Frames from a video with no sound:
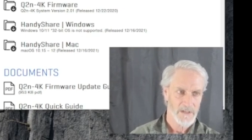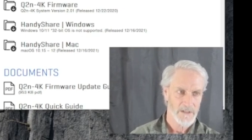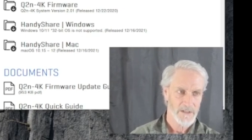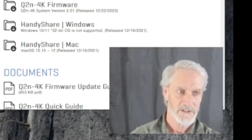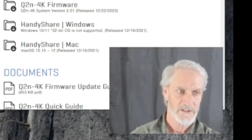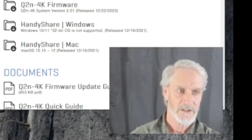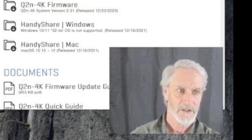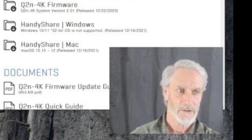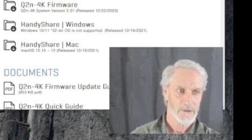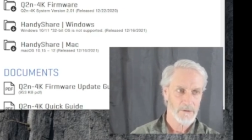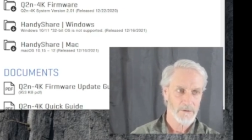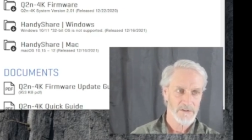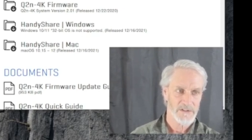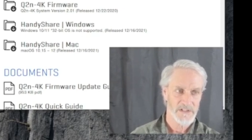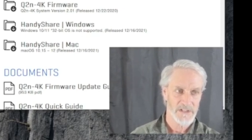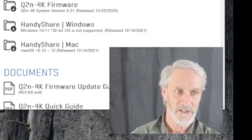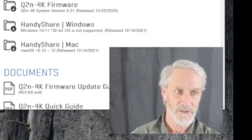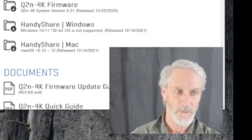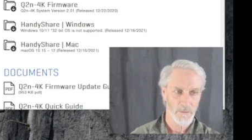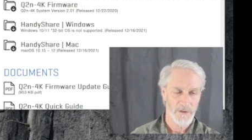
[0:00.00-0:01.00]
Let's
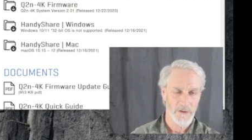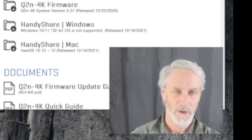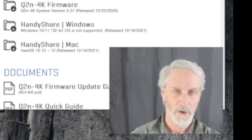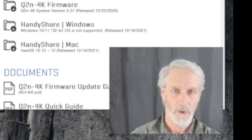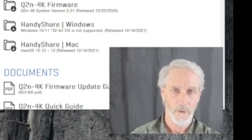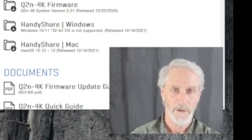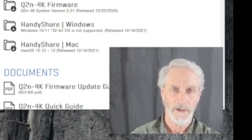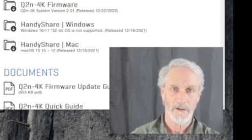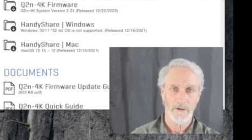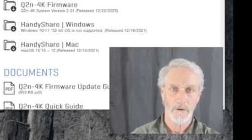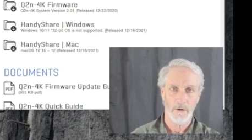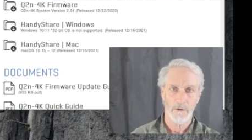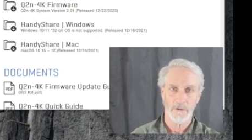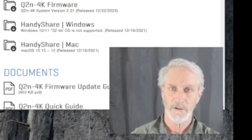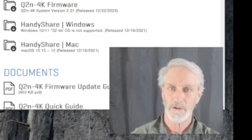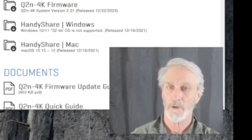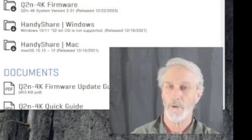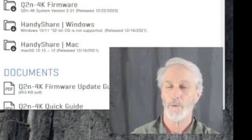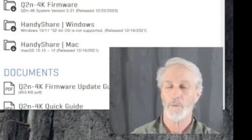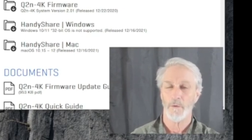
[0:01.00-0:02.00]
close this window and go
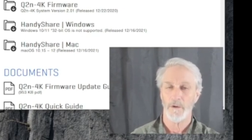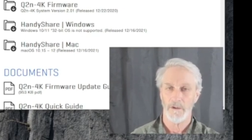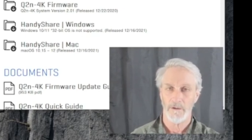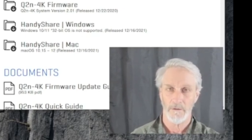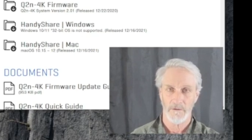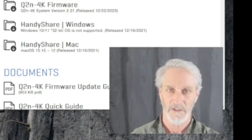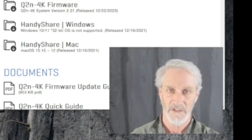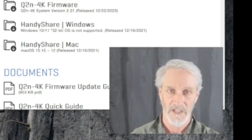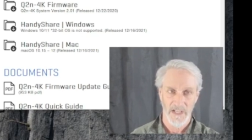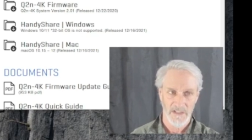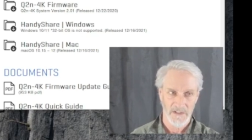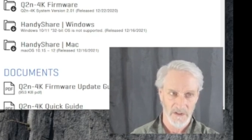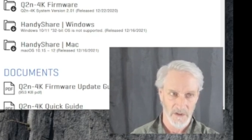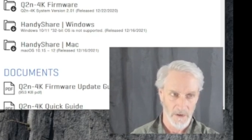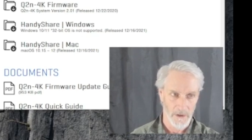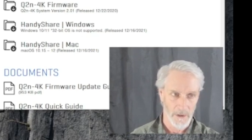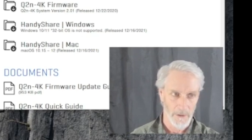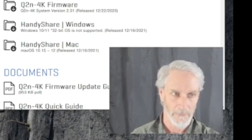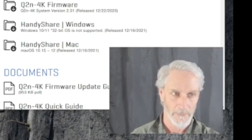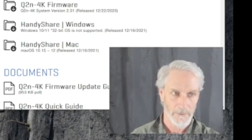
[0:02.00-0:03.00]
to the Windows
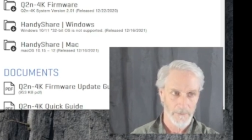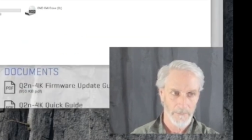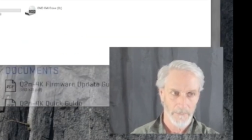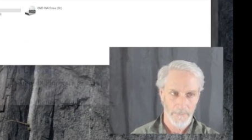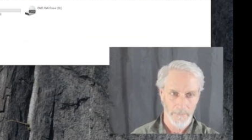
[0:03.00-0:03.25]
desktop.